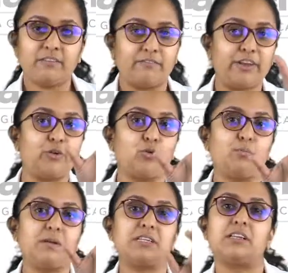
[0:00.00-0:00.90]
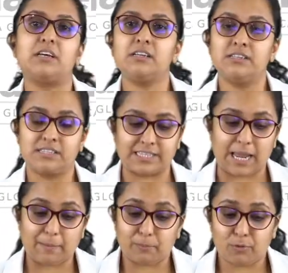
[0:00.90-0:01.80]
we group it in the
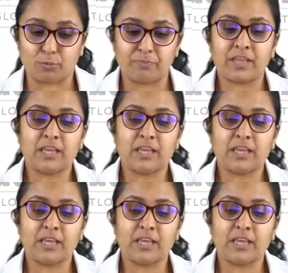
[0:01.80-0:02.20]
same group.